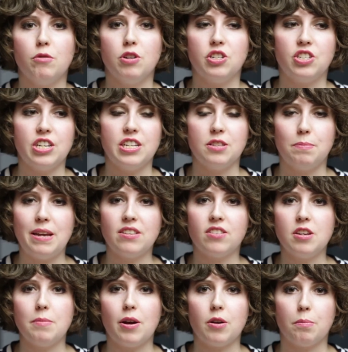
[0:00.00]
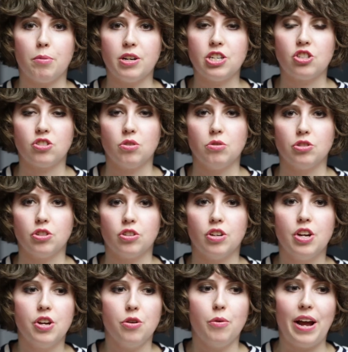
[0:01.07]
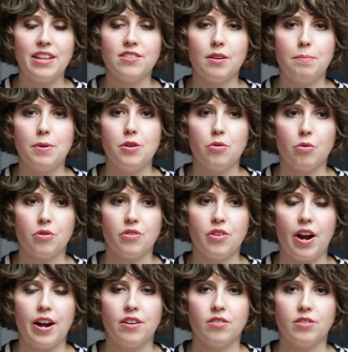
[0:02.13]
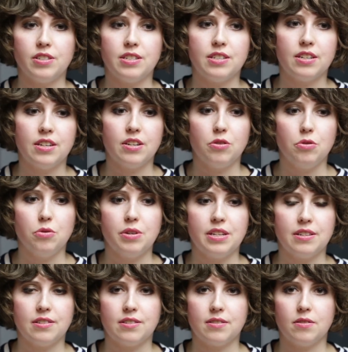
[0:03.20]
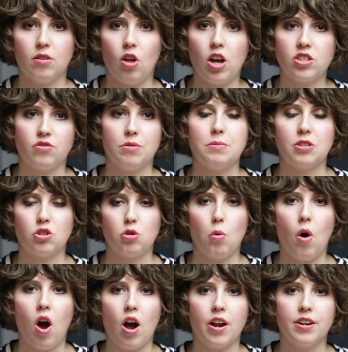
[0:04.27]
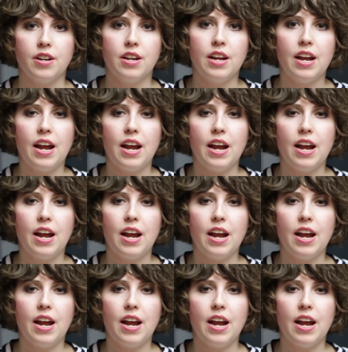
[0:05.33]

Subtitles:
which is basically about a British soldier who ends up in Northern Ireland who is lost from his squad,